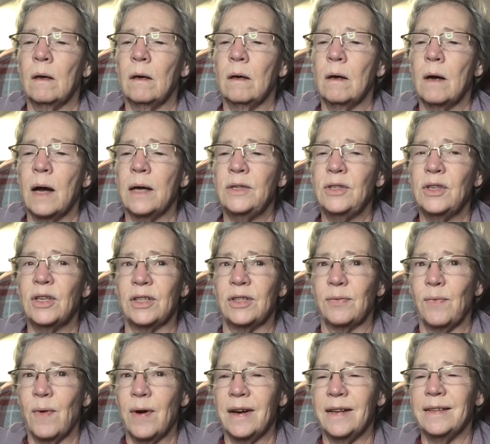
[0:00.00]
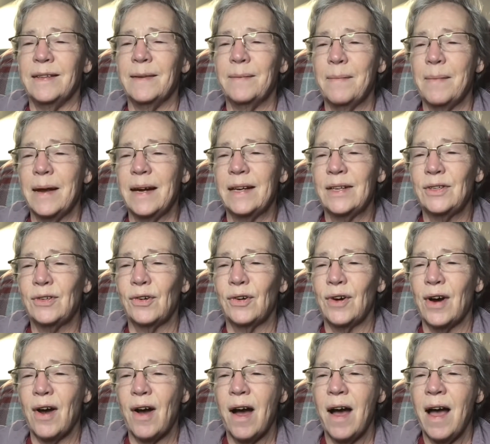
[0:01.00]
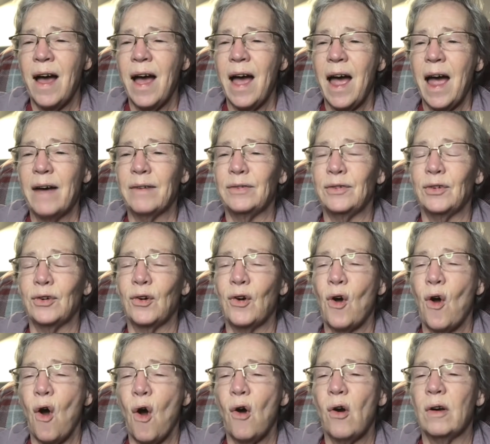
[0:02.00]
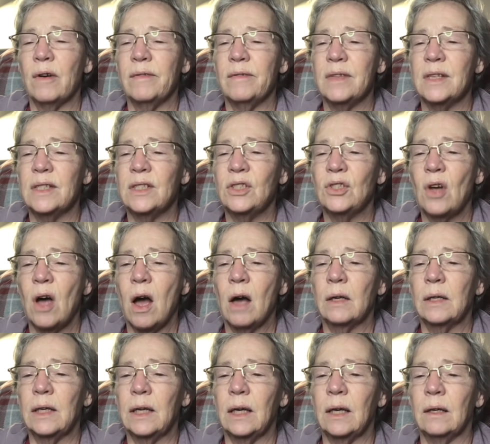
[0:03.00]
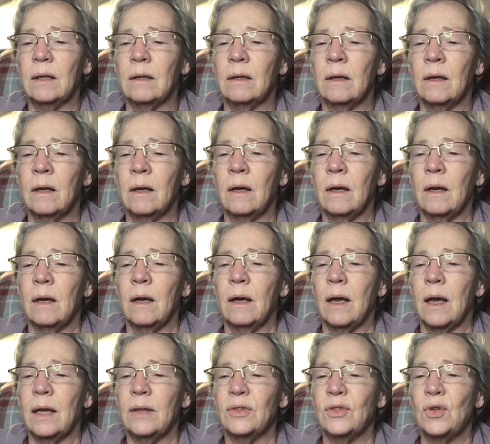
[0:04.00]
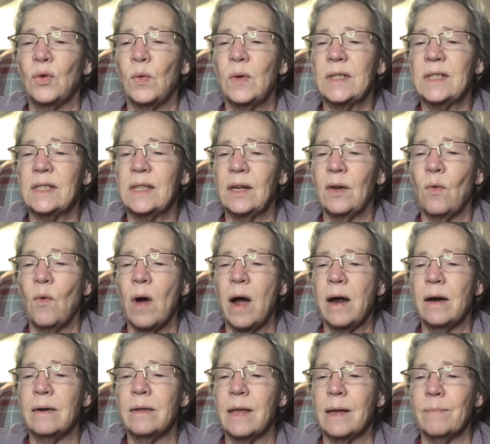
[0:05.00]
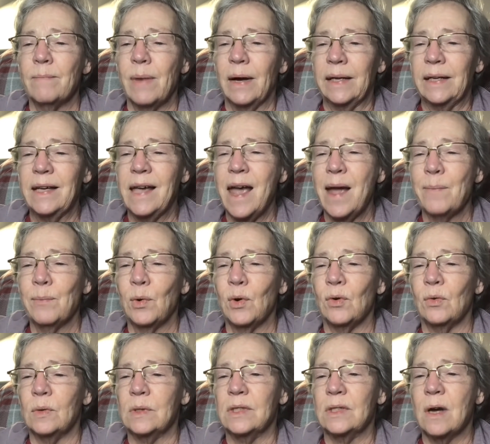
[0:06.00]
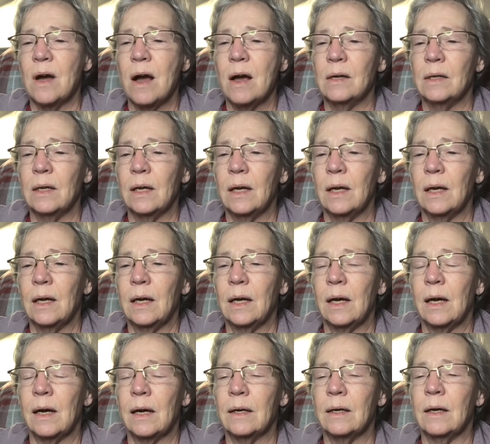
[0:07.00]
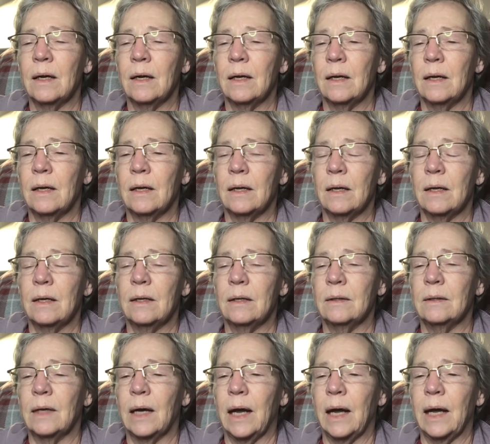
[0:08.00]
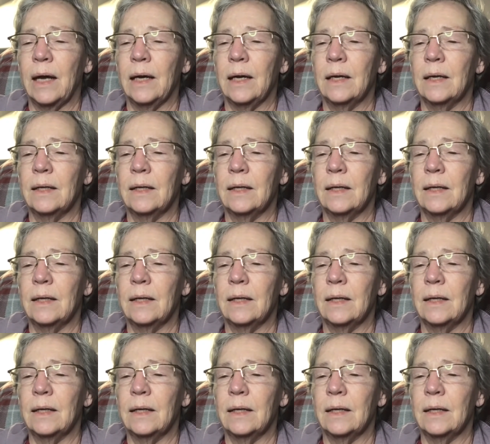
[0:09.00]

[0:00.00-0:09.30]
I just wanted to make sure after all of this talking and twisting wire that my camera was on. Okay.